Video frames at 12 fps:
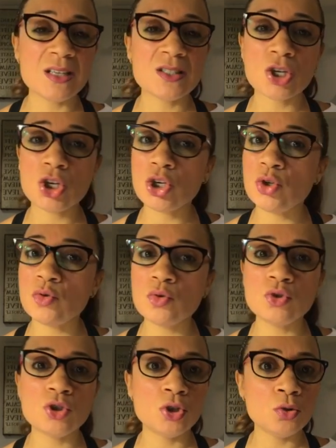is a
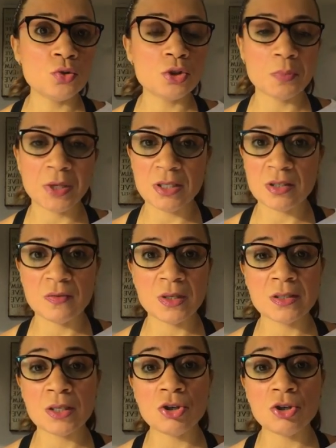huge, huge piece of this.